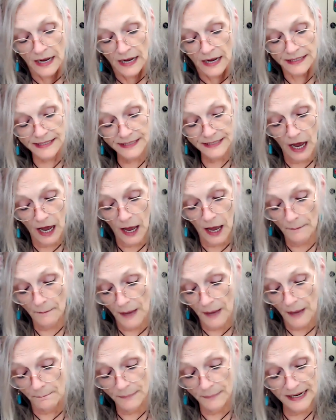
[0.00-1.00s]
Some
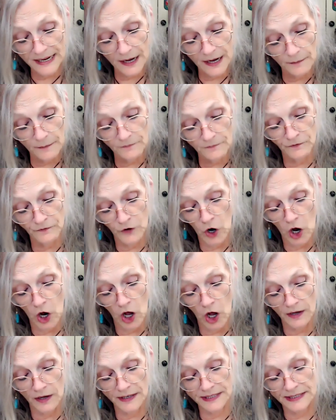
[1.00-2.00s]
become
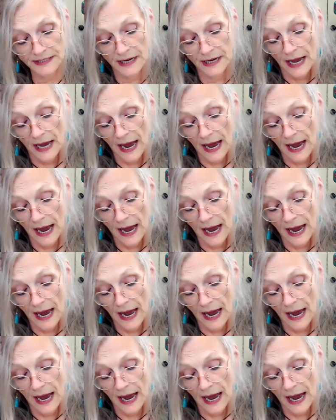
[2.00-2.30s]
frogs,